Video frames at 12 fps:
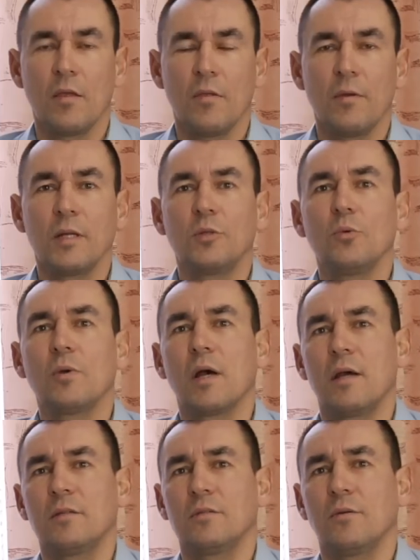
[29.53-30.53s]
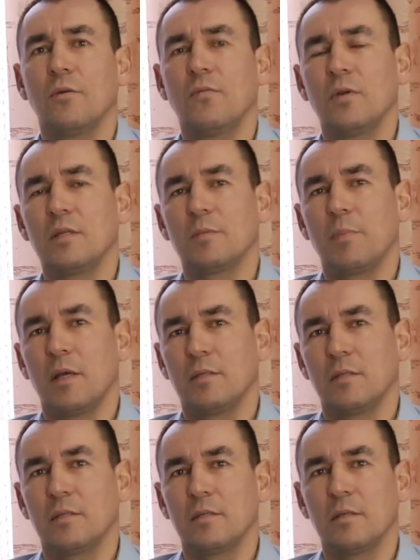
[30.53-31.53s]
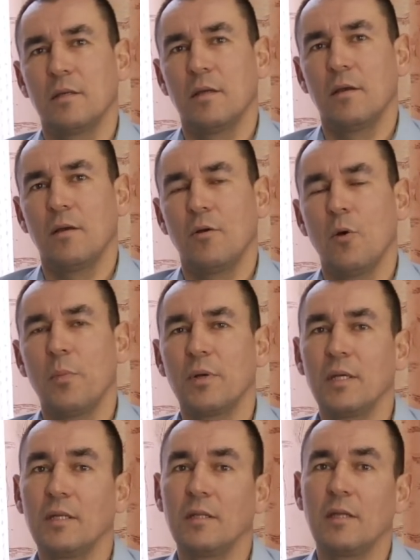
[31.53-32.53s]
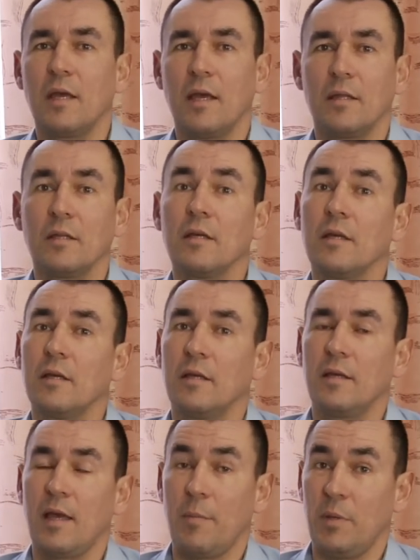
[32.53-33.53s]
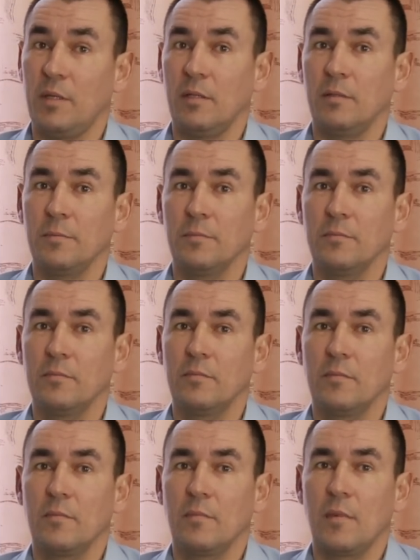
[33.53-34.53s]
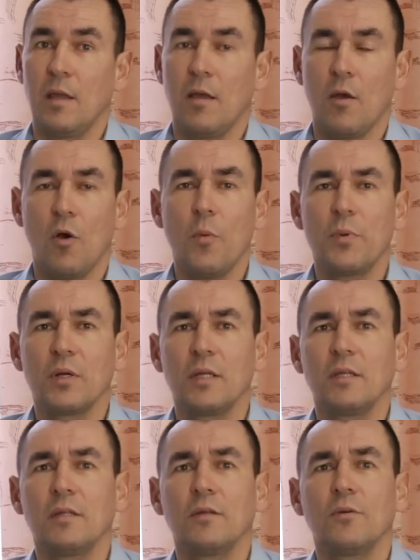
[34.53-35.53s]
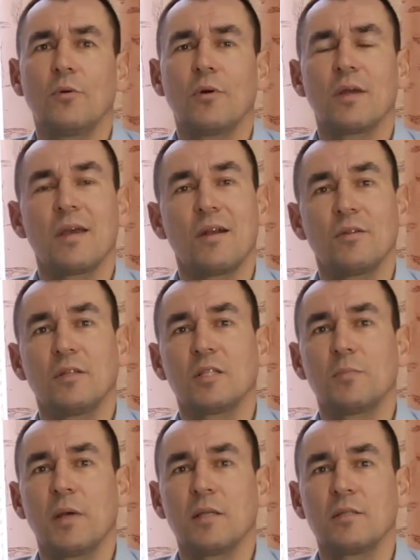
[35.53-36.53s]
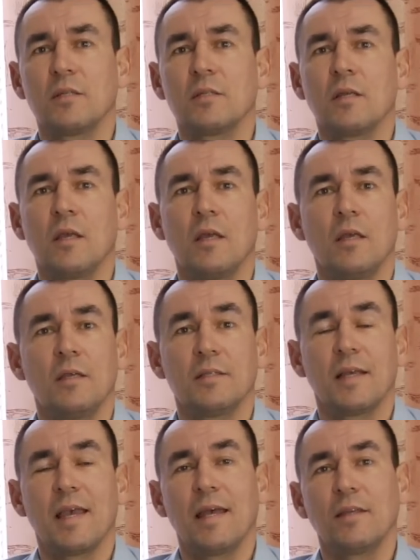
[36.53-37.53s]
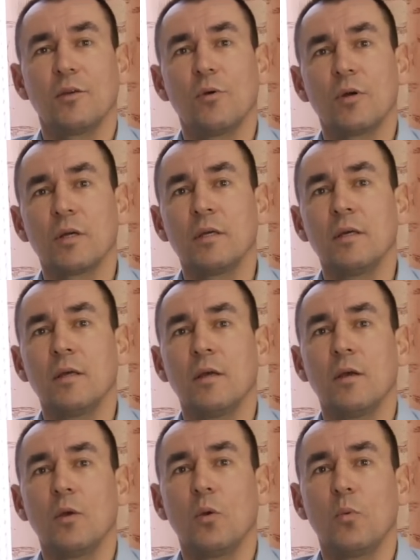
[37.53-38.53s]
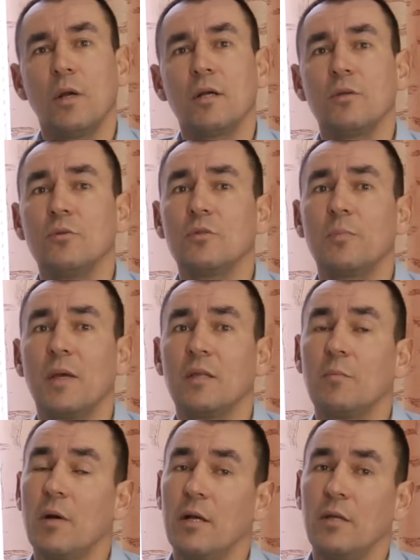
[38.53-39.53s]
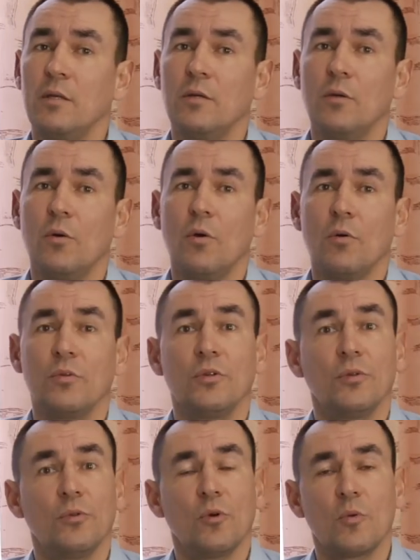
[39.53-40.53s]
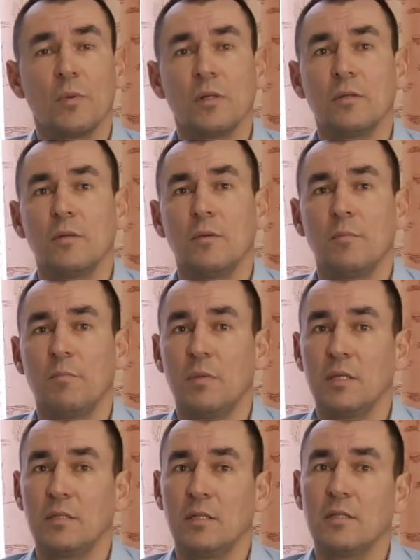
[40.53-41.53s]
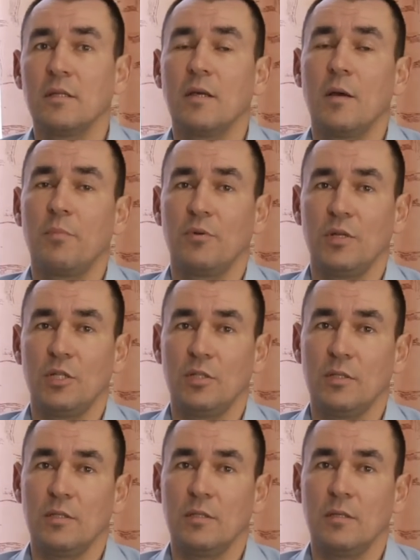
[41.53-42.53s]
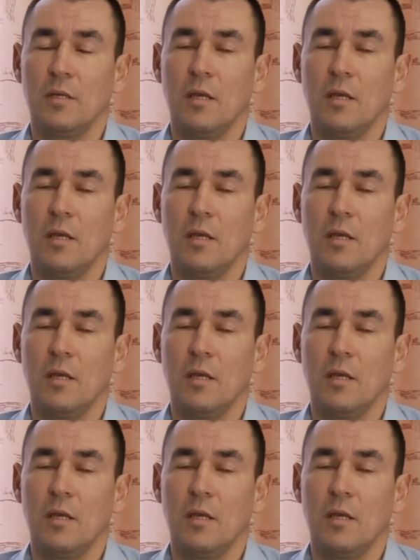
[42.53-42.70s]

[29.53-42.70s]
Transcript: There are two kinds of expenses: operating and capital. Operating or current expenses is a category where you spend money on your normal business operations.